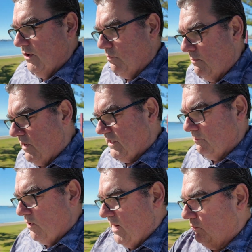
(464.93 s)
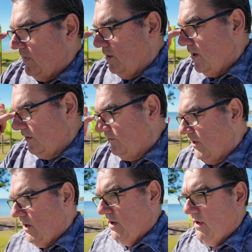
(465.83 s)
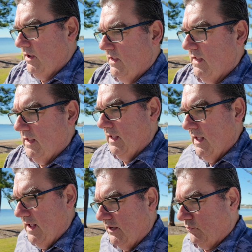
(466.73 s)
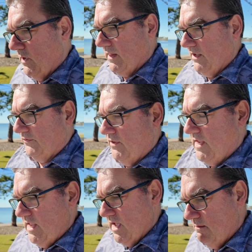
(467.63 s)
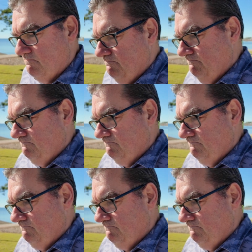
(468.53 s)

we bring the brand we like. So as well as the